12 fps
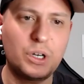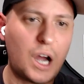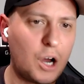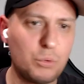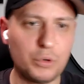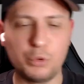
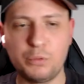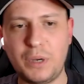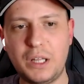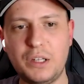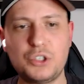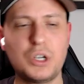How we would
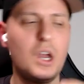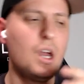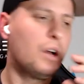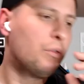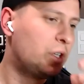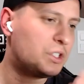manage?
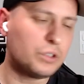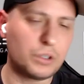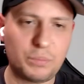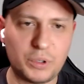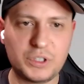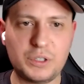It's
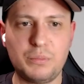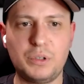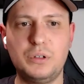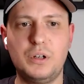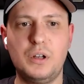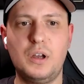not possible.